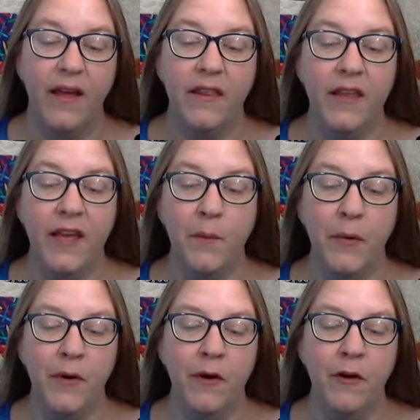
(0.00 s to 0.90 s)
The
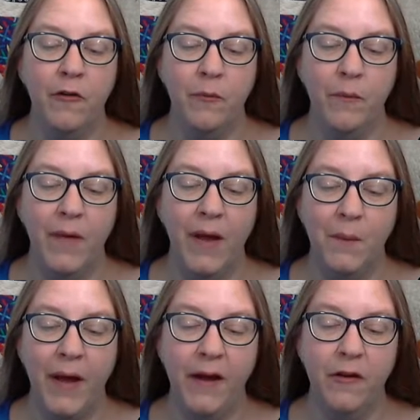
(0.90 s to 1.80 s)
Emperor of
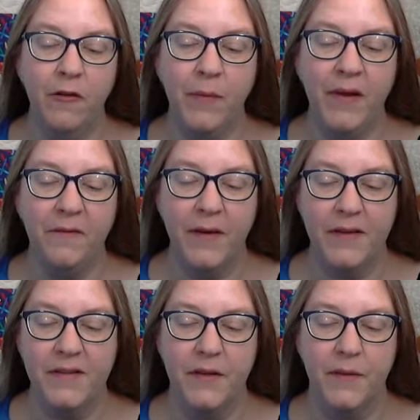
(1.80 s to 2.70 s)
Empire of
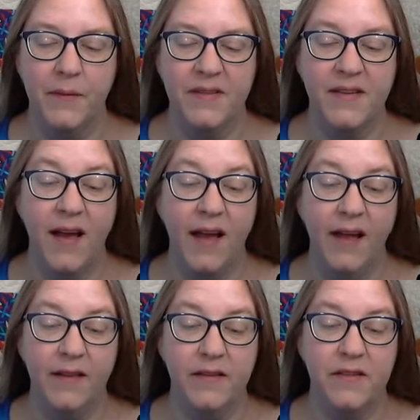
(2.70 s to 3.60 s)
Belfescu is an
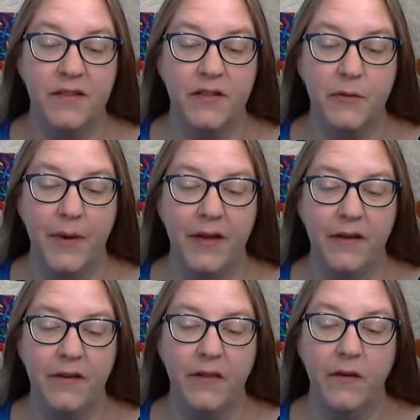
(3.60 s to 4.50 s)
island
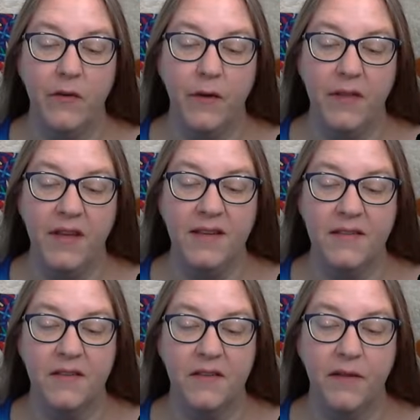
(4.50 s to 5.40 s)
situated to the
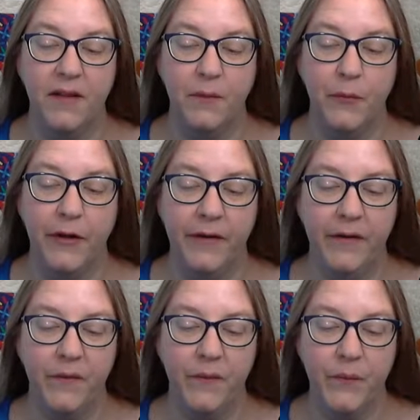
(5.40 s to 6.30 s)
northeast of Lilliput,
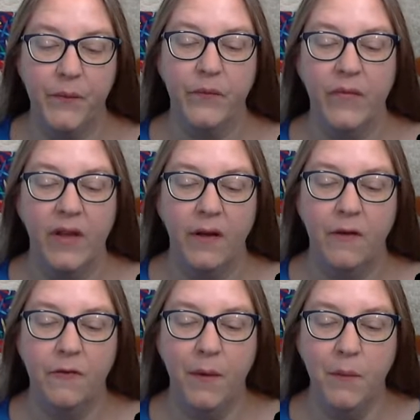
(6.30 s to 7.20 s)

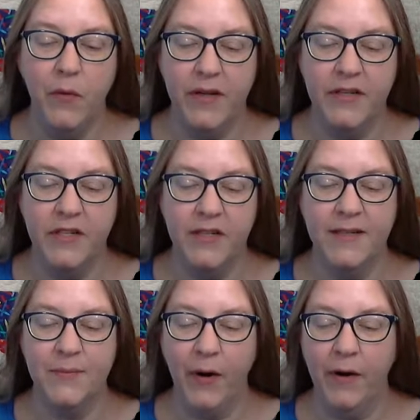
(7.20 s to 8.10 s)
from which it
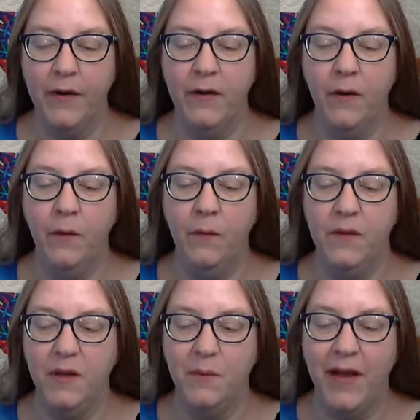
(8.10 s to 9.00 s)
is parted
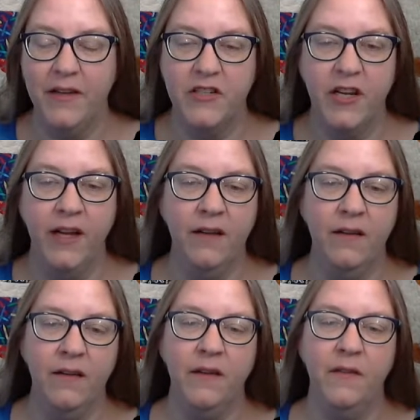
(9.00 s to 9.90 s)
only by a
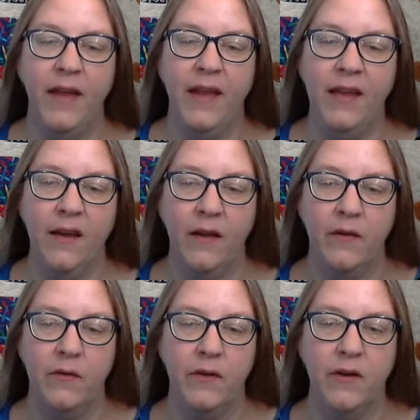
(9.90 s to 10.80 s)
channel of
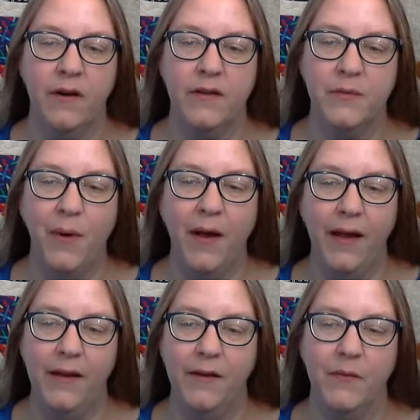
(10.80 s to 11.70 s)
800 yards wide.